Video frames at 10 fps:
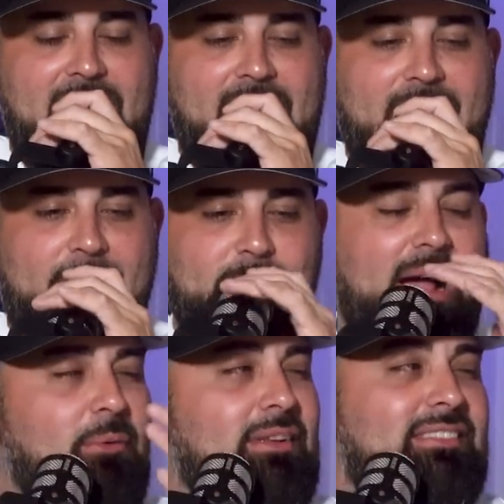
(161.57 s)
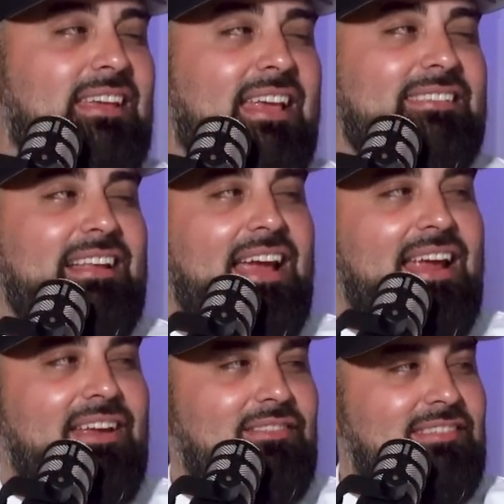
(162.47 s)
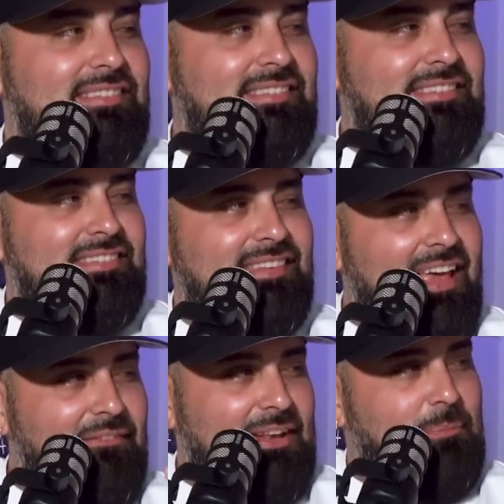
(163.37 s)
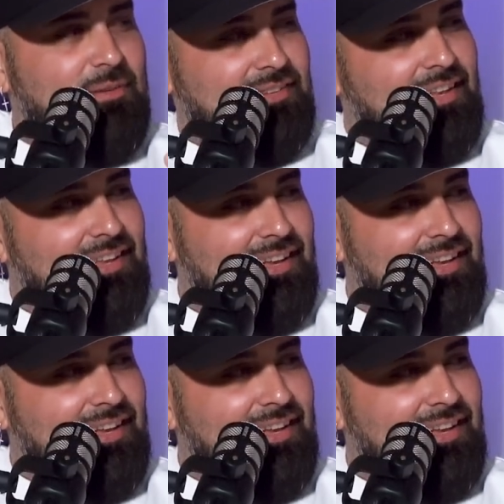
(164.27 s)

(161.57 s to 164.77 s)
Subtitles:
I would say it's like 70%